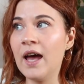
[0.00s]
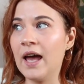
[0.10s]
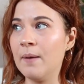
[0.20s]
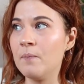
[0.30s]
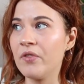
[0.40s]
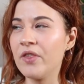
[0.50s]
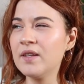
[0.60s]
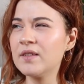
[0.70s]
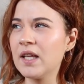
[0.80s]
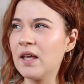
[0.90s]
and um,
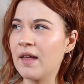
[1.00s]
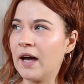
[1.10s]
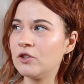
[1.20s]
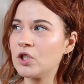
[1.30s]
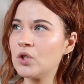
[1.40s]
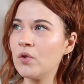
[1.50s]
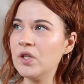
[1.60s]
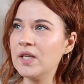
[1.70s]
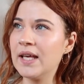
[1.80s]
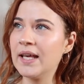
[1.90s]
things like that, just so that
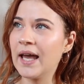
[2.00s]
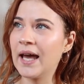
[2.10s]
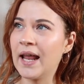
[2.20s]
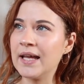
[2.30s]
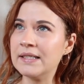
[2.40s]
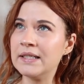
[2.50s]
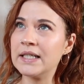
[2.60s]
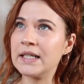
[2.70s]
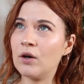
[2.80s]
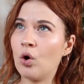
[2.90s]
you can get an
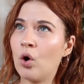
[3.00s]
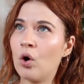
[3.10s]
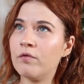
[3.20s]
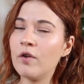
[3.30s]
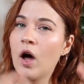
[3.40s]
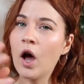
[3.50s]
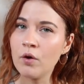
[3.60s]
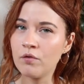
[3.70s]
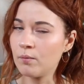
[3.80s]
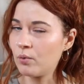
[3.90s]
idea of how
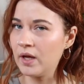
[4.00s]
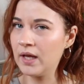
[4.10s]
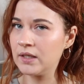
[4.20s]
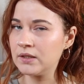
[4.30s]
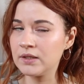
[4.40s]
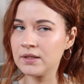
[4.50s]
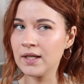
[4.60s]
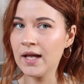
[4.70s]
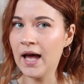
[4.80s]
remote it is